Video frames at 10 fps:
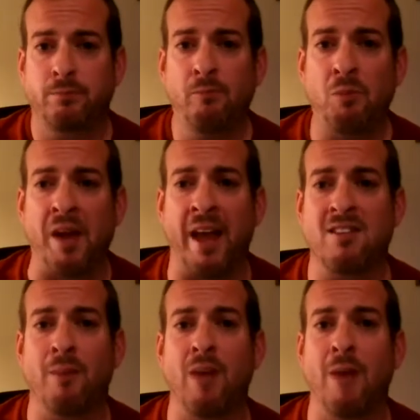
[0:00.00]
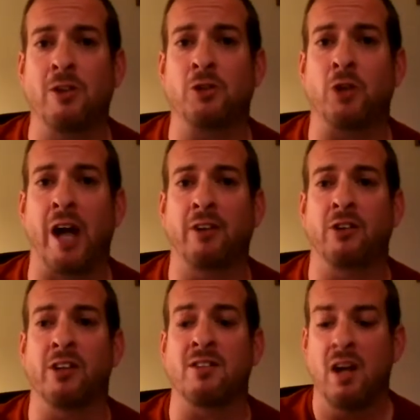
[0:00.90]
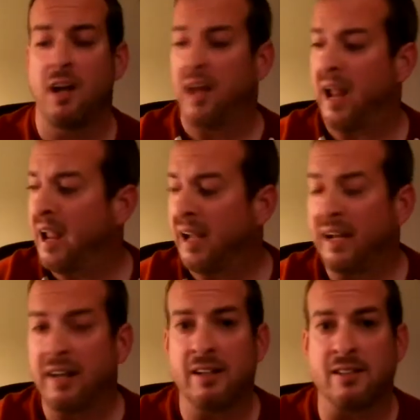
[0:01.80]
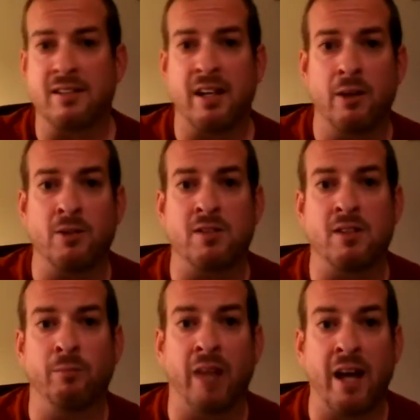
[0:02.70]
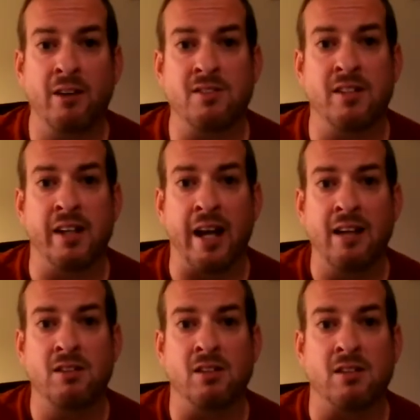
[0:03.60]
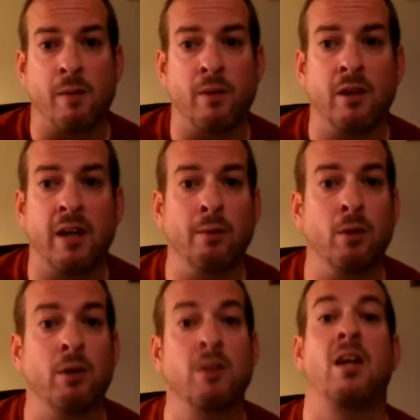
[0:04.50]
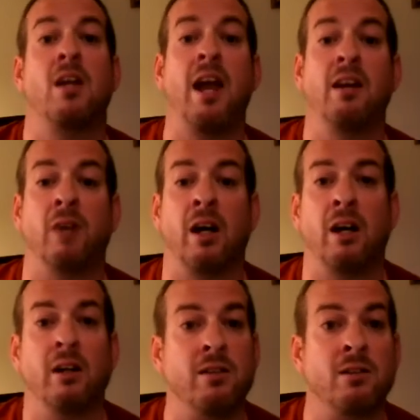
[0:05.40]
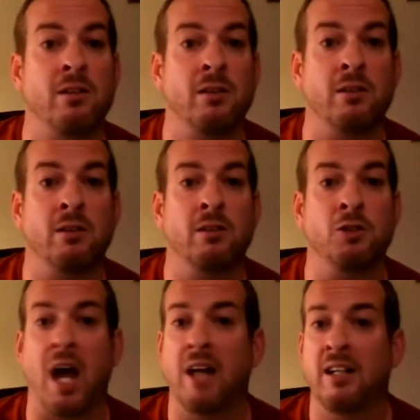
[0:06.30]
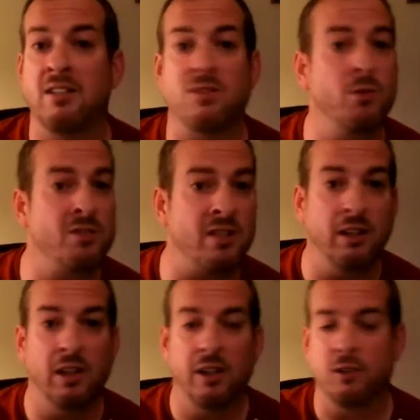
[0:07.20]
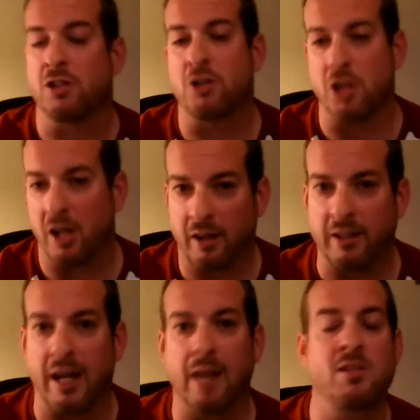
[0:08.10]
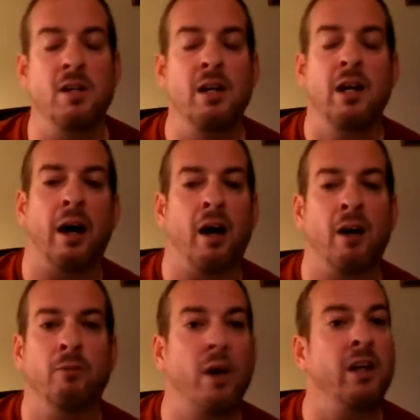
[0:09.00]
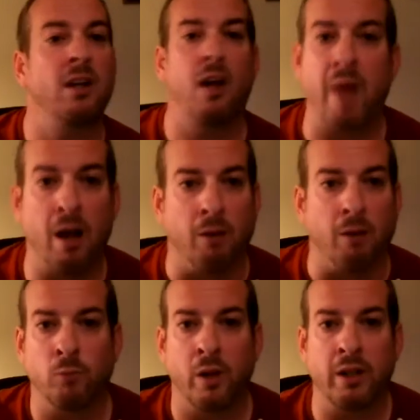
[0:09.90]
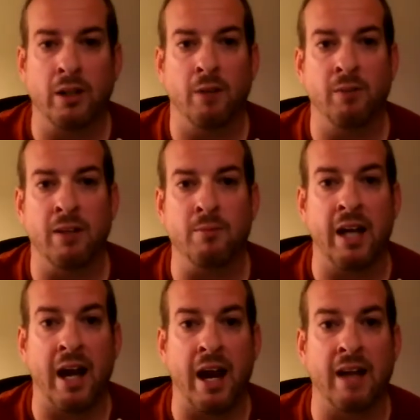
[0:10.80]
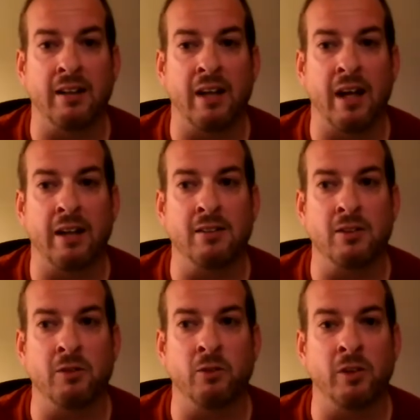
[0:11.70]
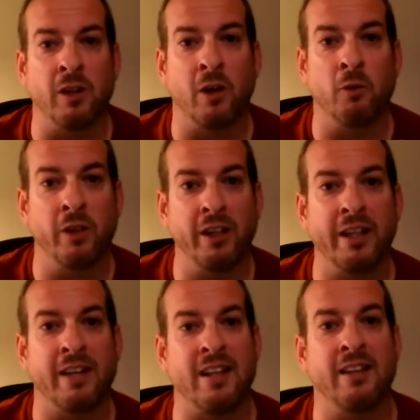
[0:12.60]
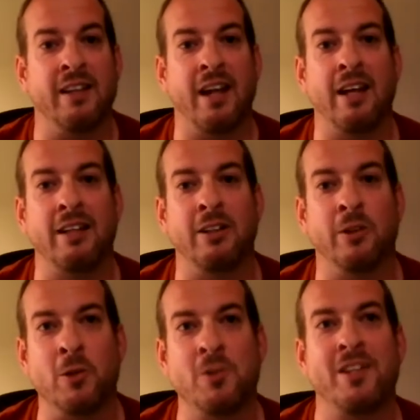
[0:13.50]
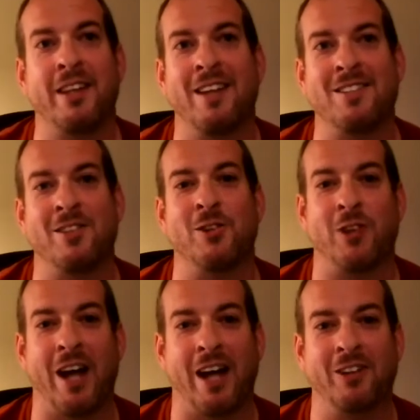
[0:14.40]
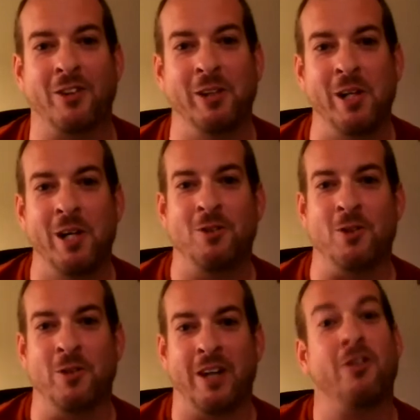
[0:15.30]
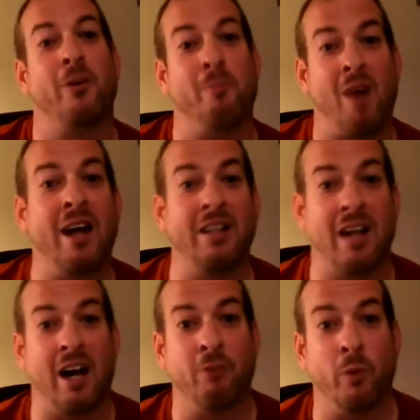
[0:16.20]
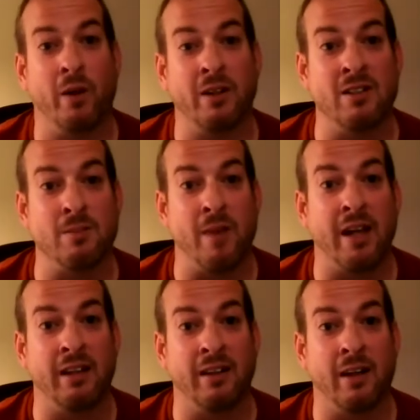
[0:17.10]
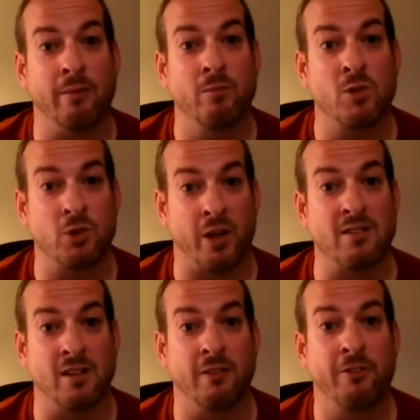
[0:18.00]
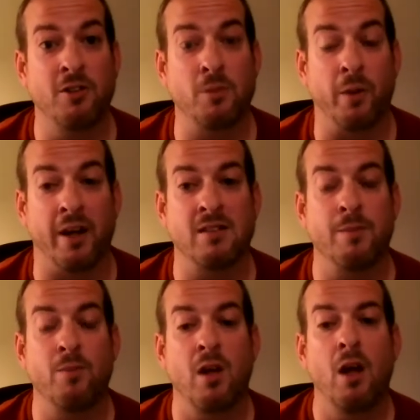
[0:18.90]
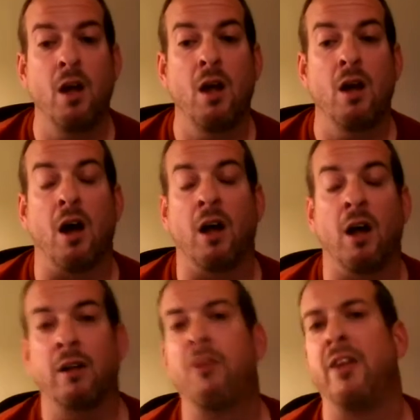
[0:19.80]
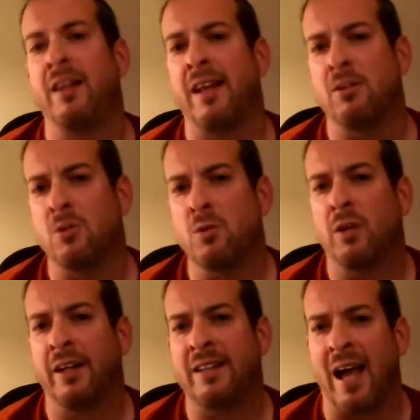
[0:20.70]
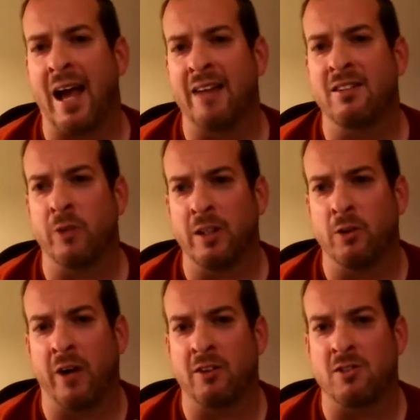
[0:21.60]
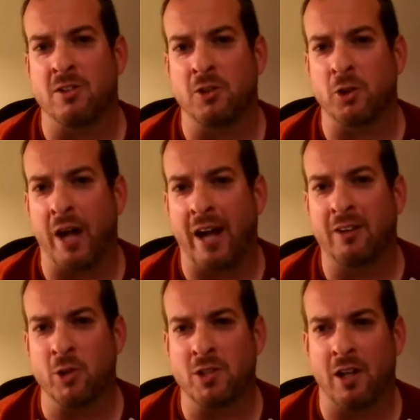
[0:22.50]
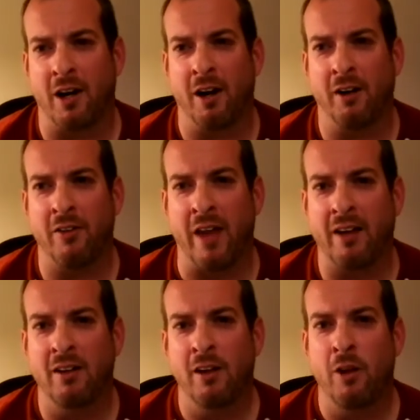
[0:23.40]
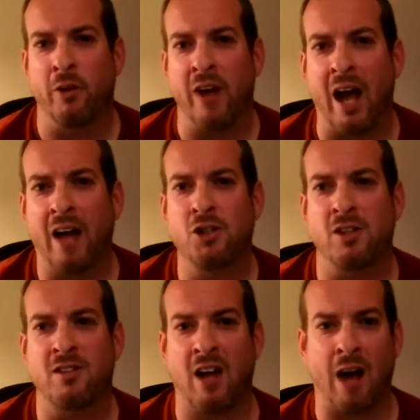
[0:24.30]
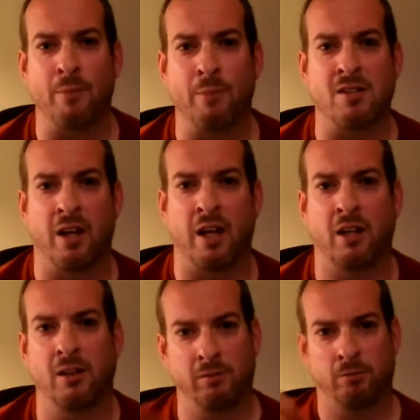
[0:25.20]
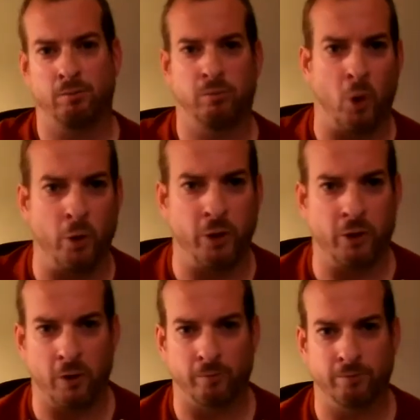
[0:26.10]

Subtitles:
And sometimes a distractor is, hey, I got to send out some letters today to some of the neighborhoods. Hey, Johnny, Susie, just generic names. Why don't you come help? Why don't you come give me a hand? And you know, really at the end of the day, you're using that as a distractor to get their mind off what is making them stressed in the first place. A little thing that I do like to add to redirectors and distractors are that they're not just comments like, go to your room,